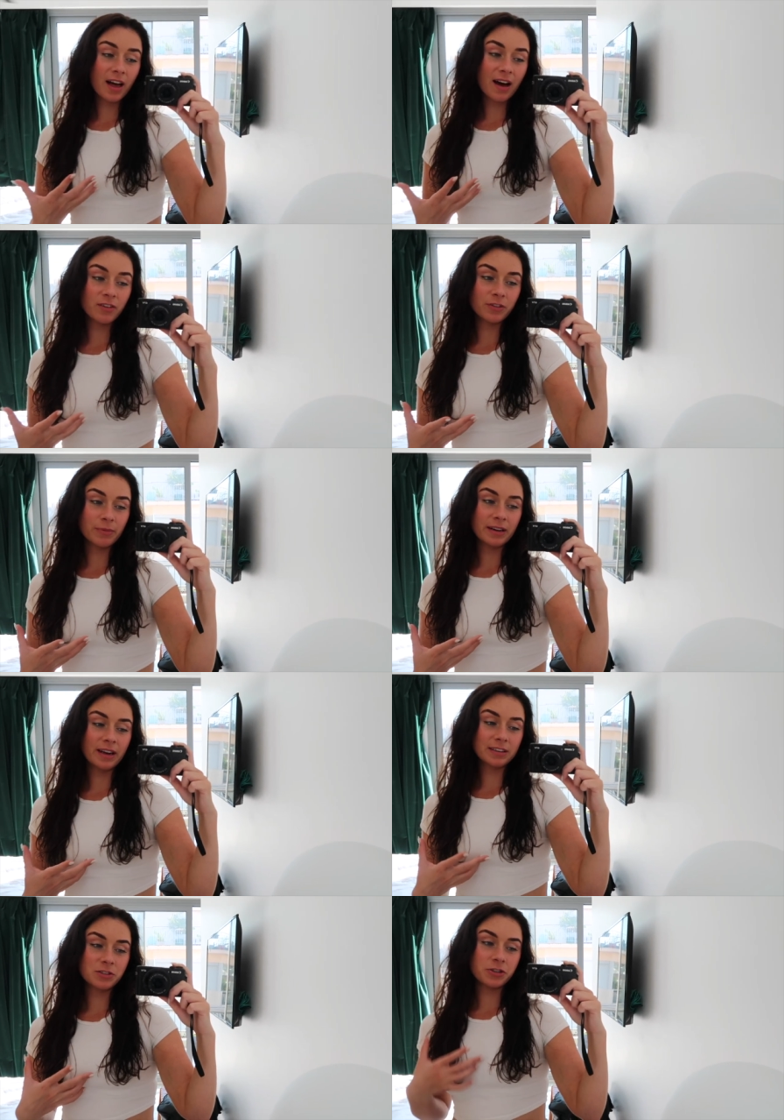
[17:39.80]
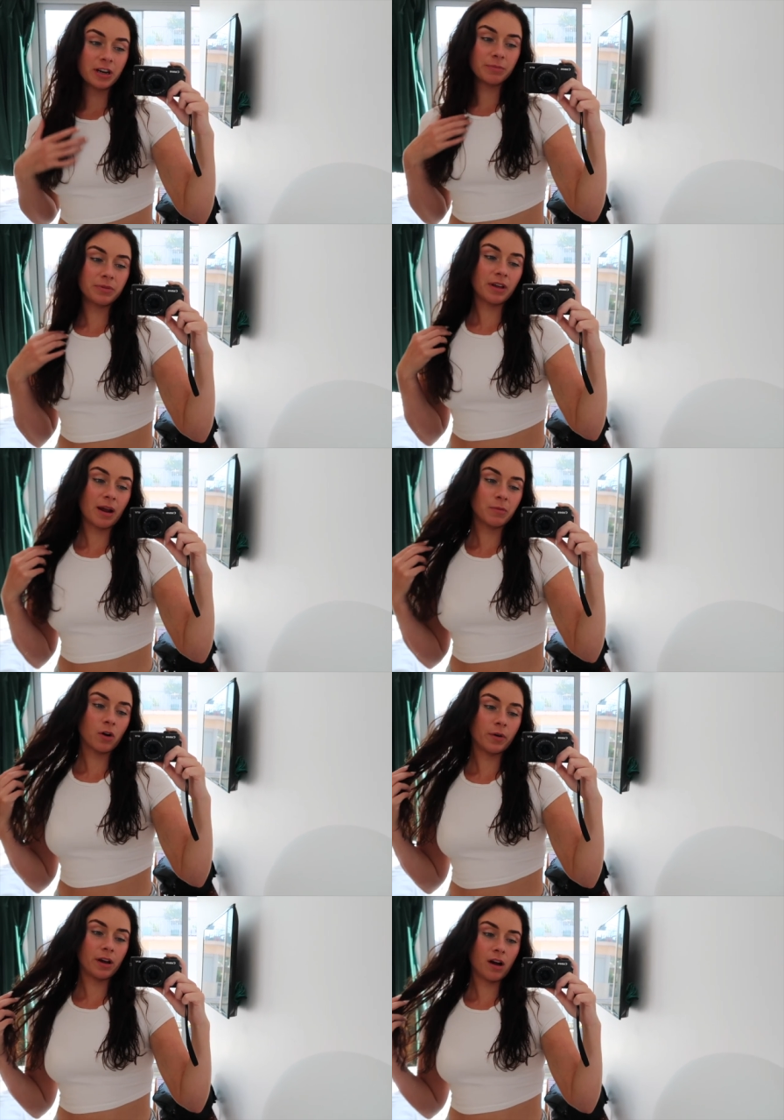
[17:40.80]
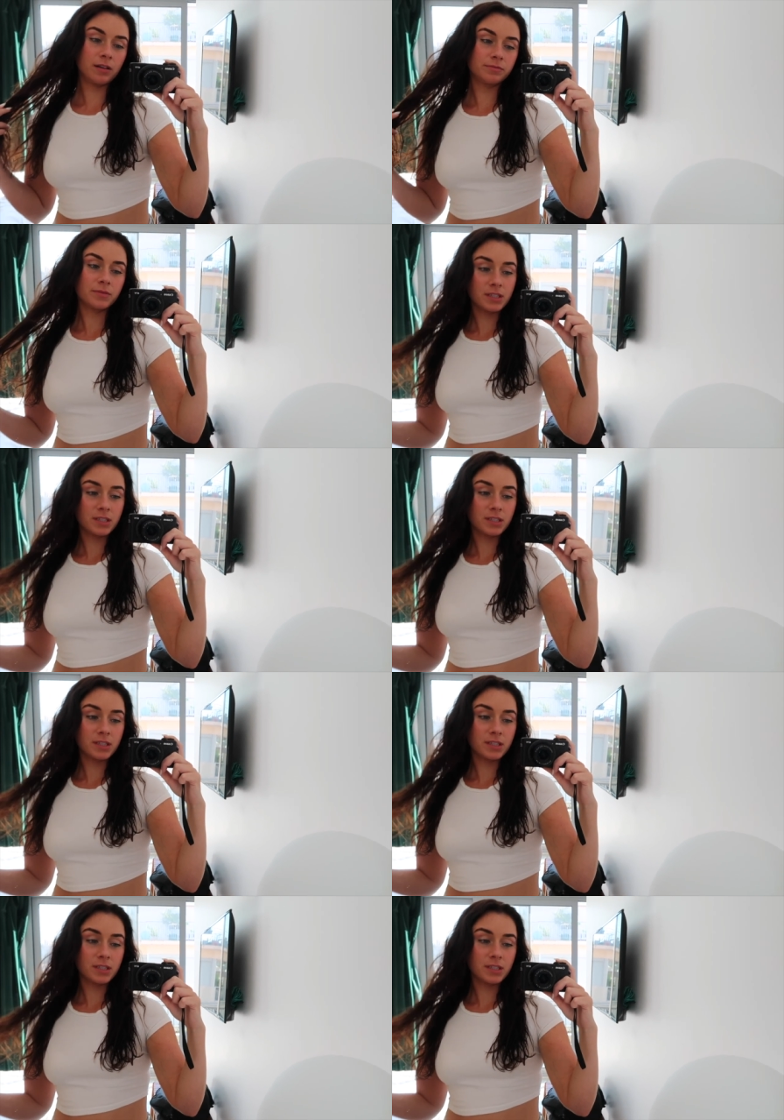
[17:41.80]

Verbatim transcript: have it for my next trip that I'm going on